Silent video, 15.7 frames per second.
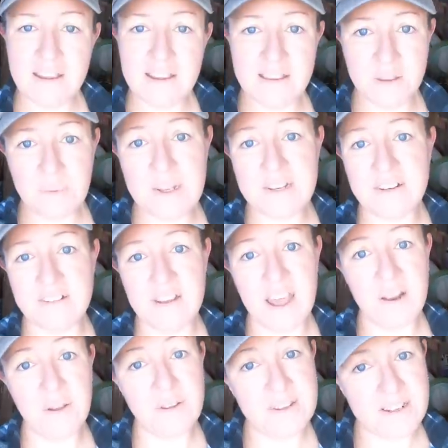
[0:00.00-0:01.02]
In the winter,
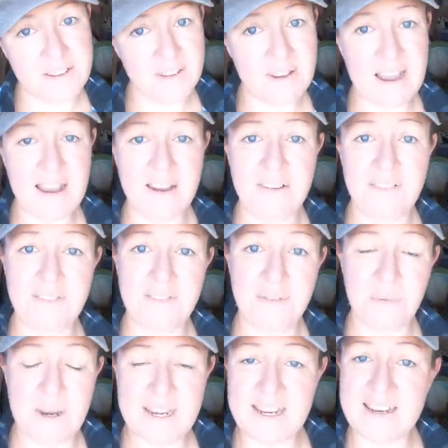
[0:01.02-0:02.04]
not only do you have
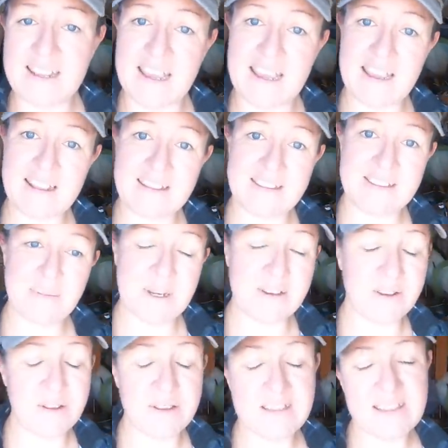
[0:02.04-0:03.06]
rainy days where
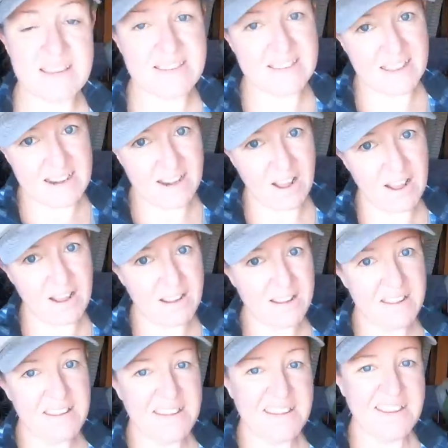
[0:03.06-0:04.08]
you don't see the sun at all,
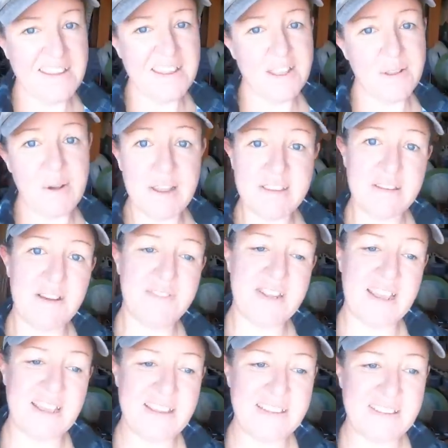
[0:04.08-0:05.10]
you also have
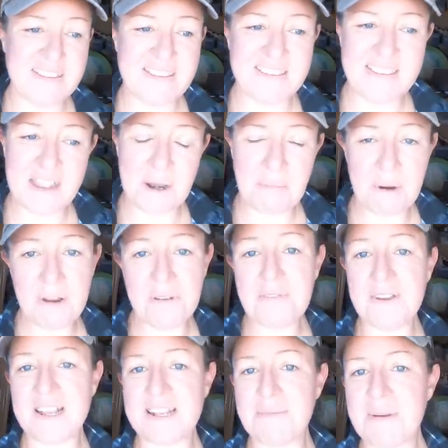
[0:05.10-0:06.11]
days that are
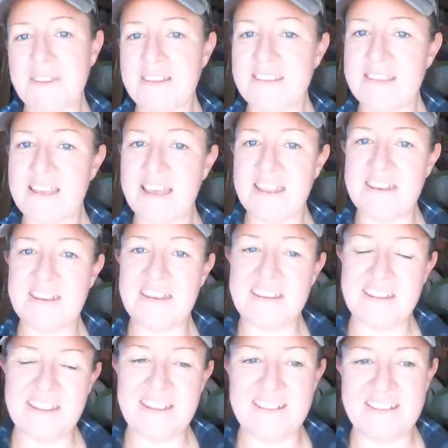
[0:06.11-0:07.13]
perfect, but the sun
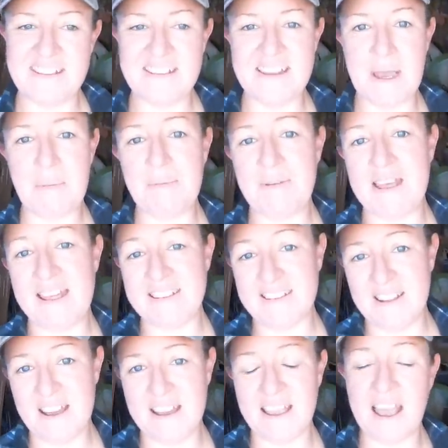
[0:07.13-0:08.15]
isn't up as
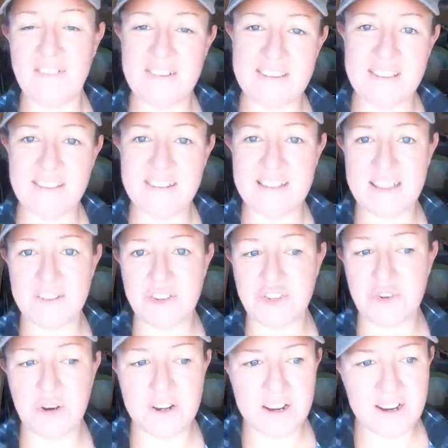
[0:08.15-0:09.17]
long. Obviously, the days are
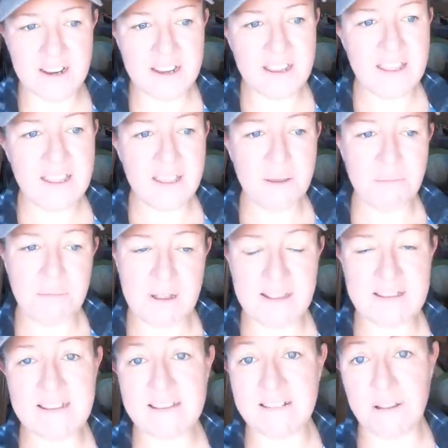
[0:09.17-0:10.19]
shorter,
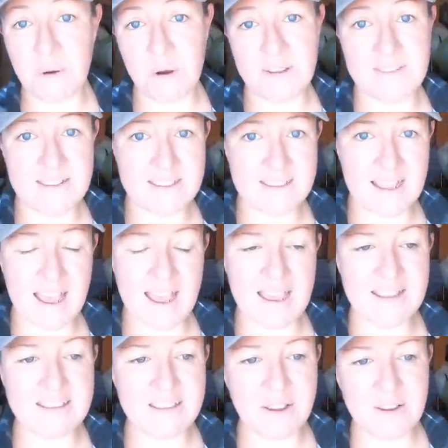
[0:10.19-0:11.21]
plus it's lower in the
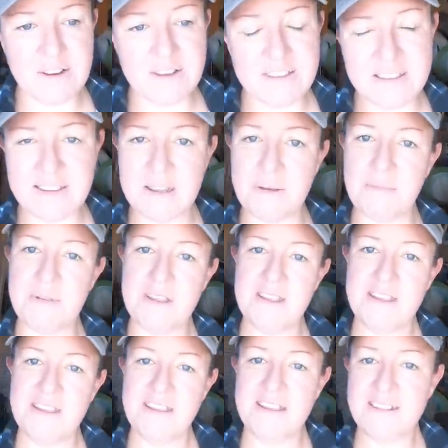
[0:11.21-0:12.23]
sky. So your system
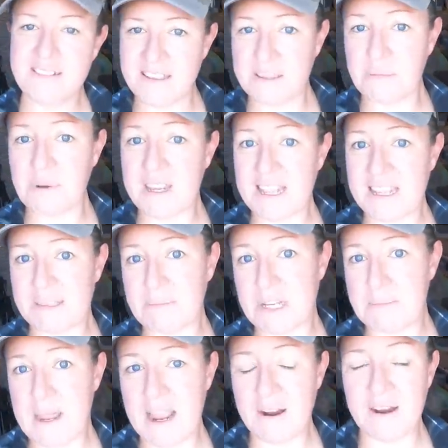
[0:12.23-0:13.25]
doesn't bring in as
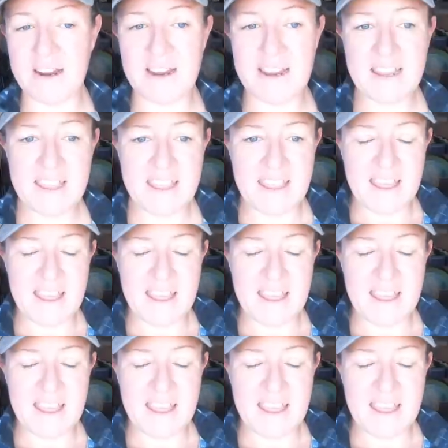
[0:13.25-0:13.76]
much power,